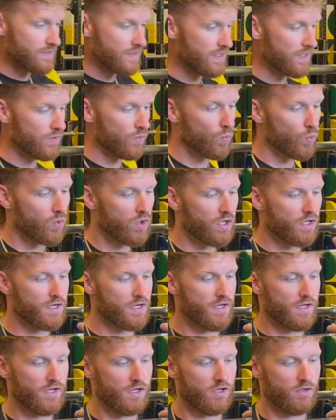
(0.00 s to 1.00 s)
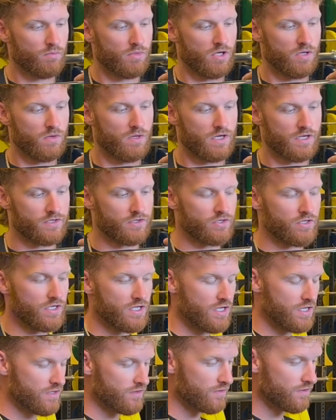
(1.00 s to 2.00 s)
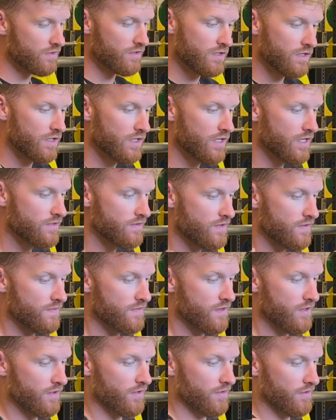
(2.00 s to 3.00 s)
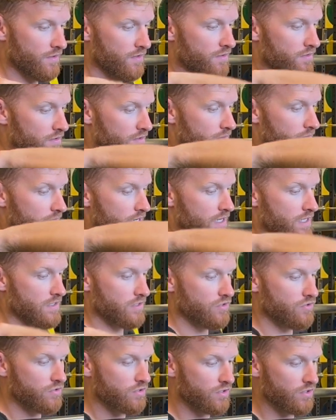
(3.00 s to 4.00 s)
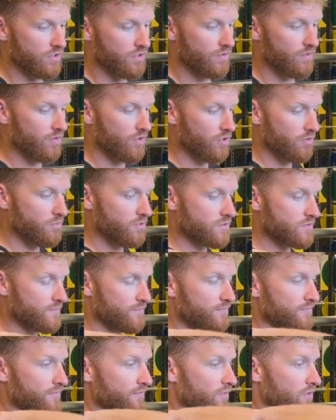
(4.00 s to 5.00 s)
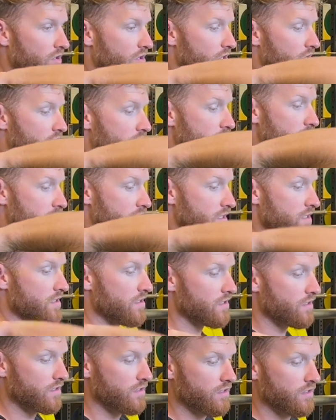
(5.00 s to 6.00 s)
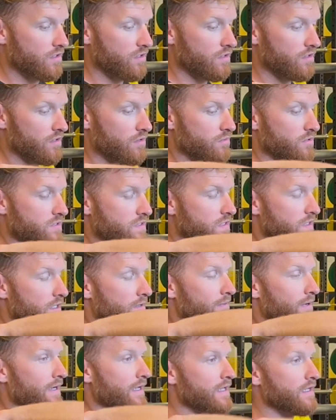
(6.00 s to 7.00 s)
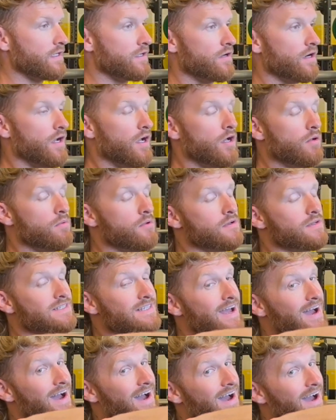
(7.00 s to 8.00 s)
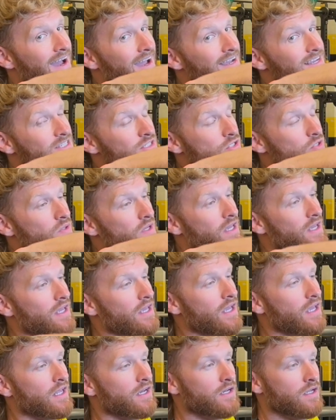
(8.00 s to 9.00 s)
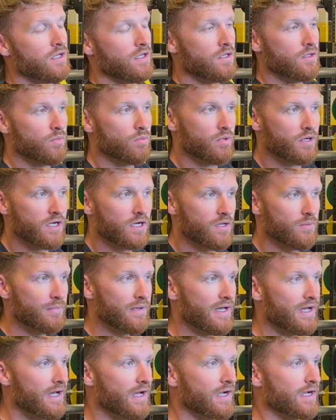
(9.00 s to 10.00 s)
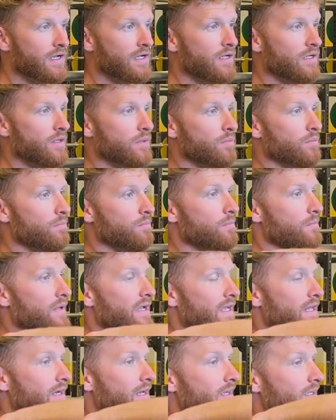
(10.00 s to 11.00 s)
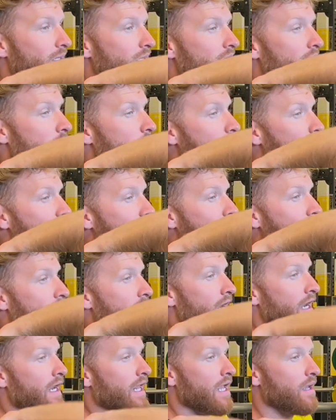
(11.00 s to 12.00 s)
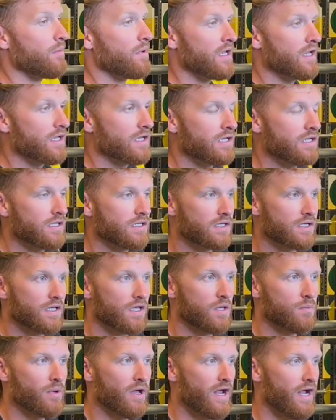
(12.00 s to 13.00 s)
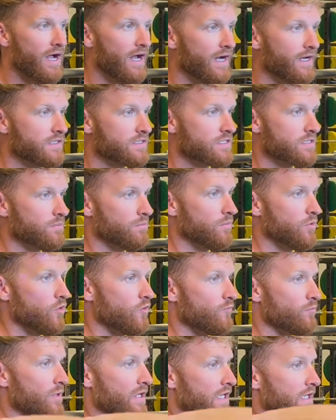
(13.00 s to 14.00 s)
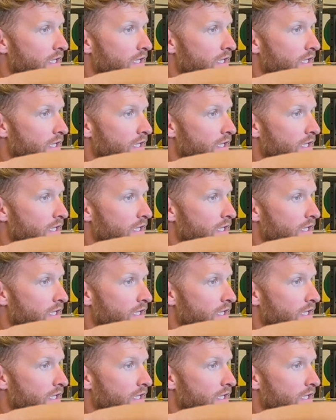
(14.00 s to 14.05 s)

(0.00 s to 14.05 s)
getting one elbow underneath and then the other, right? You can almost floss here. Almost think about getting your elbow as high as you can, bringing it back, making it a little bit dynamic, okay, by adding some movement